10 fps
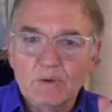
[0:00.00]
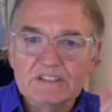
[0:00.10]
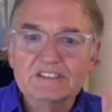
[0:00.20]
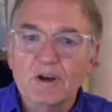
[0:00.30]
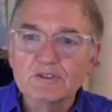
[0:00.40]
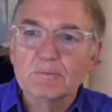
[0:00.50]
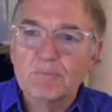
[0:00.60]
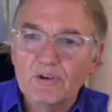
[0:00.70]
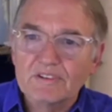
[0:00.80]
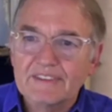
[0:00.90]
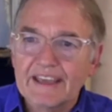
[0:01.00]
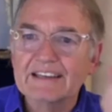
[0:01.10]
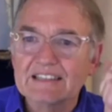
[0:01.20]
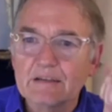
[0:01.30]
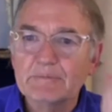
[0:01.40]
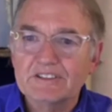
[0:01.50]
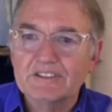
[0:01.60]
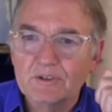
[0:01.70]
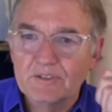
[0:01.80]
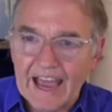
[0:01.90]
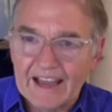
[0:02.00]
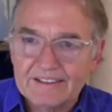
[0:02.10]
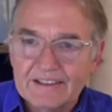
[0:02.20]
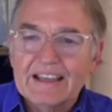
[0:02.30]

What's the most important thing? Let me do that.